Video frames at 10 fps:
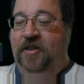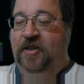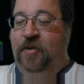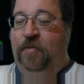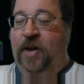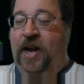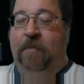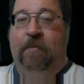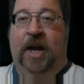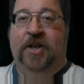You play
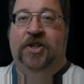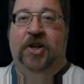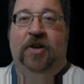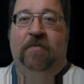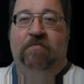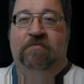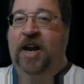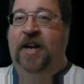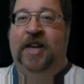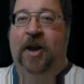a monster,
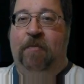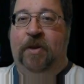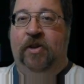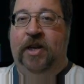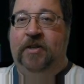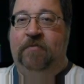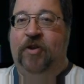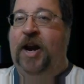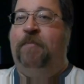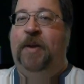knock down buildings,
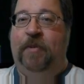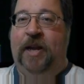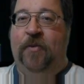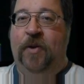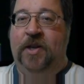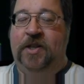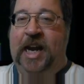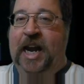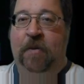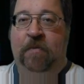grab people out of windows and
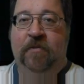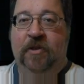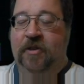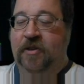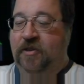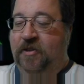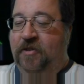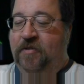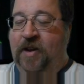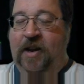eat them.
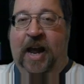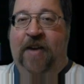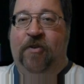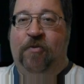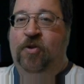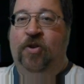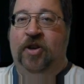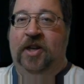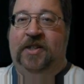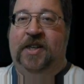Have a real
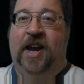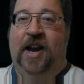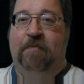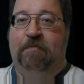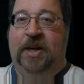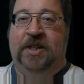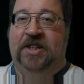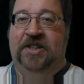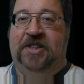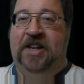good time
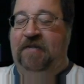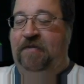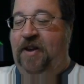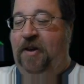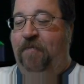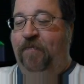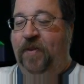busting stuff up.